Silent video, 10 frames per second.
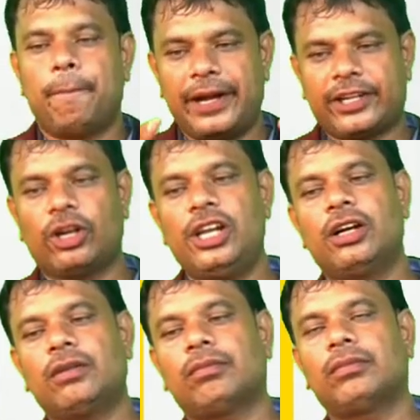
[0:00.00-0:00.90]

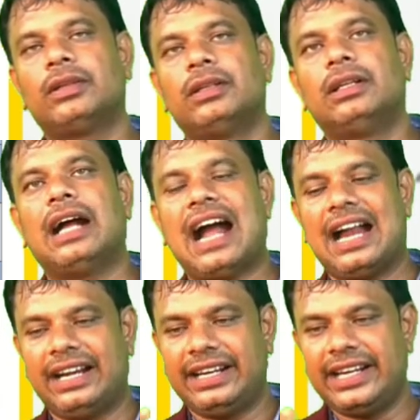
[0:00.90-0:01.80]
petroleum
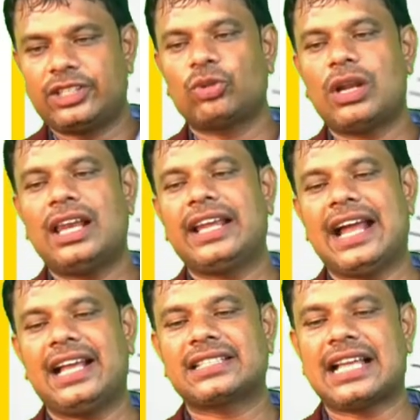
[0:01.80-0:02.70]
and natural
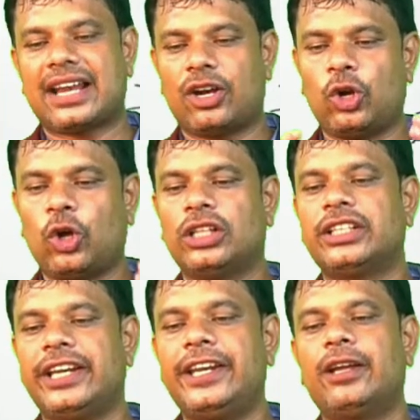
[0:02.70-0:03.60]
gas are
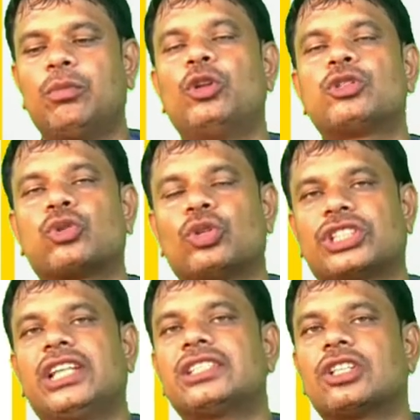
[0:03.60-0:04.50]
non-renewable
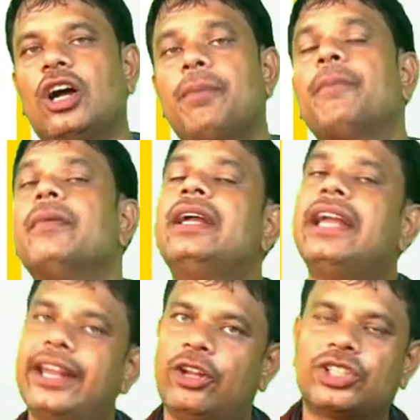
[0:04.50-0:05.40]
sources of
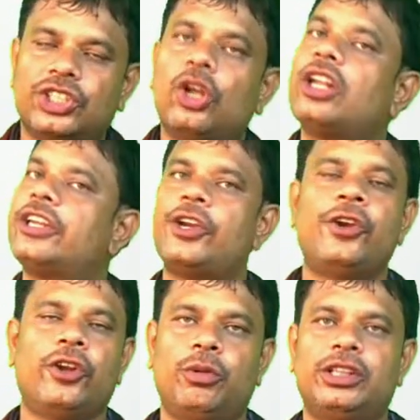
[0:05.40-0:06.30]
energy.
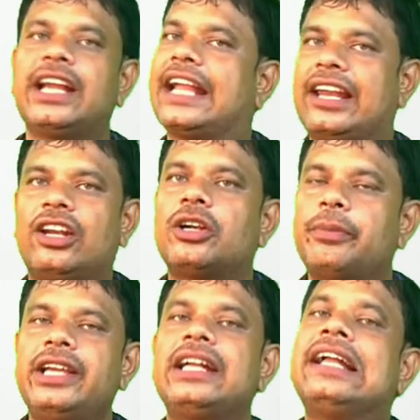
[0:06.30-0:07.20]
Non-renewable, they cannot
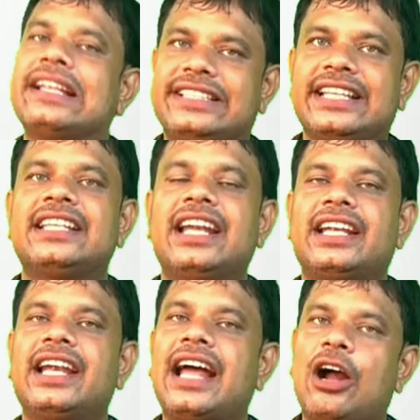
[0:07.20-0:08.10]
be
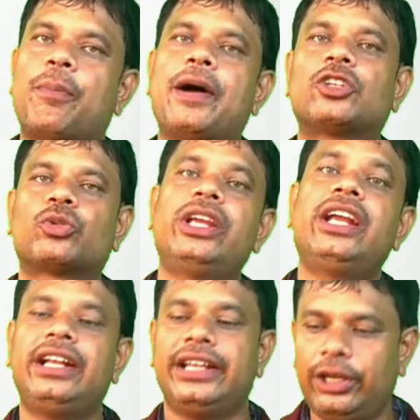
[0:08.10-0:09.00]
generated how fast we
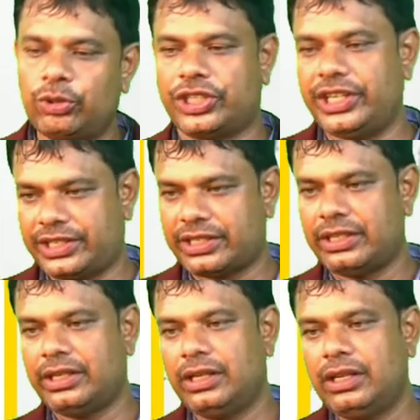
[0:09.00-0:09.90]
used it.
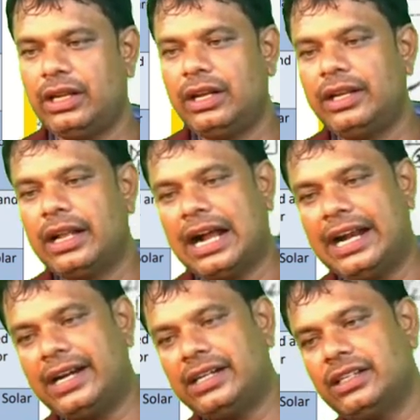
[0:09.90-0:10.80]

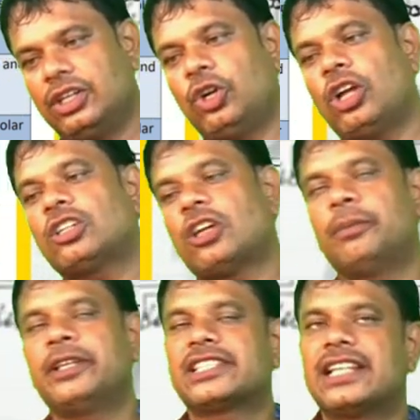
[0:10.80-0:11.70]
And
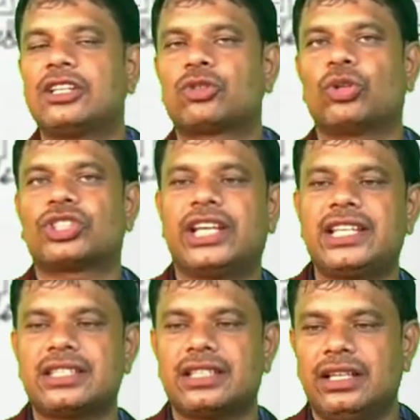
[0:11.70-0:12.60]
non-conventional
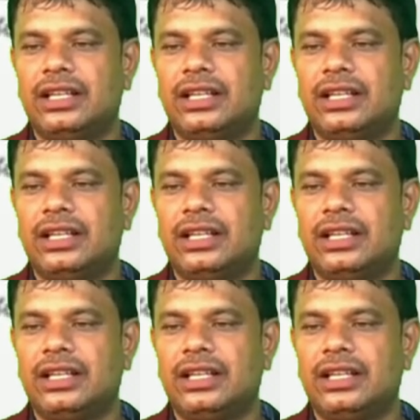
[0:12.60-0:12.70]
sources